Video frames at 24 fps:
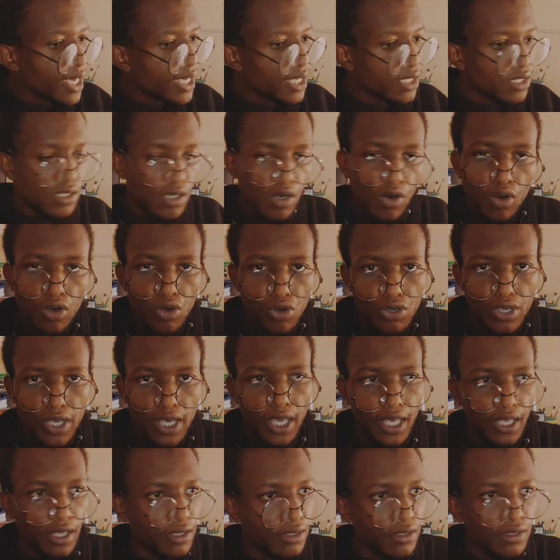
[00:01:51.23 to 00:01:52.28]
it's all
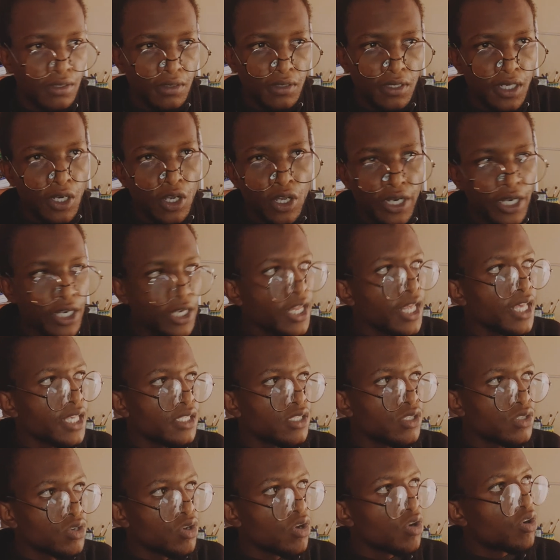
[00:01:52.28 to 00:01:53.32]
okay. There
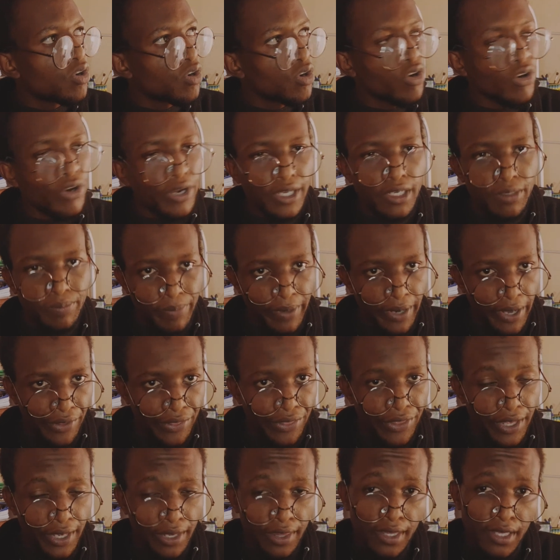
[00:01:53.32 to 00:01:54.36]
is no correct path
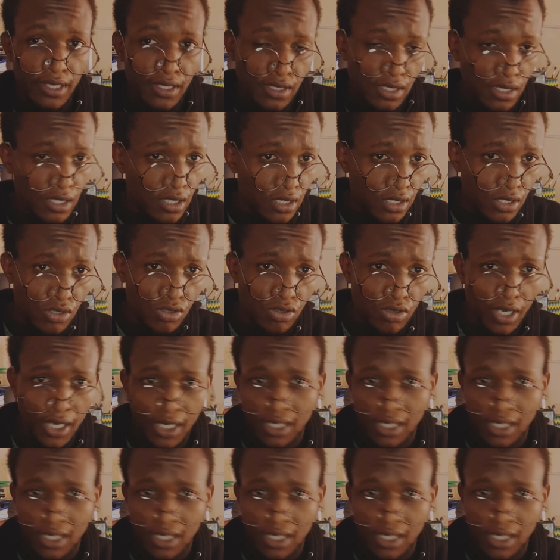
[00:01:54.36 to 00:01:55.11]
in this industry,